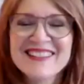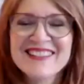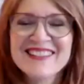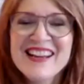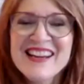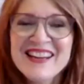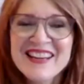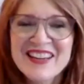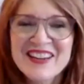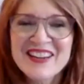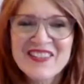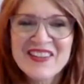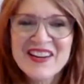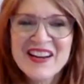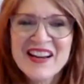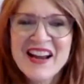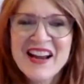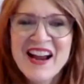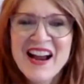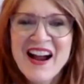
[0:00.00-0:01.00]
Thank you.
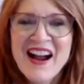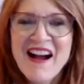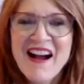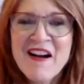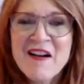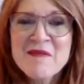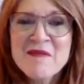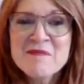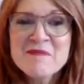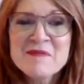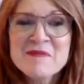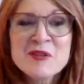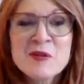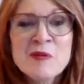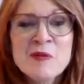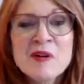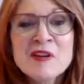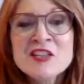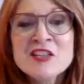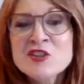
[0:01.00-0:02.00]
So
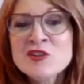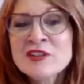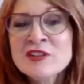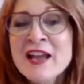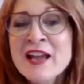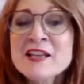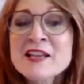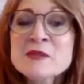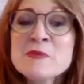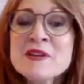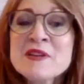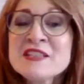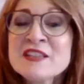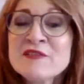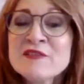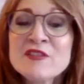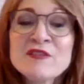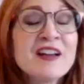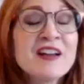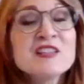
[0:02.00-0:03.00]
what is your last piece
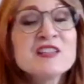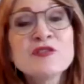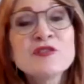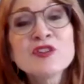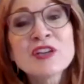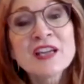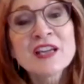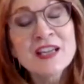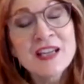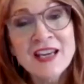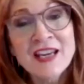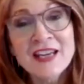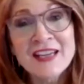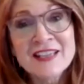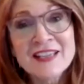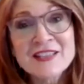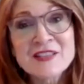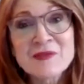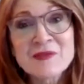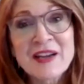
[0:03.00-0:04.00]
of advice for
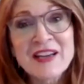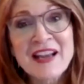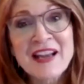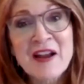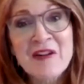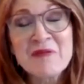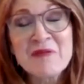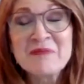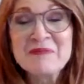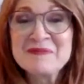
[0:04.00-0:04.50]
Canadians right now?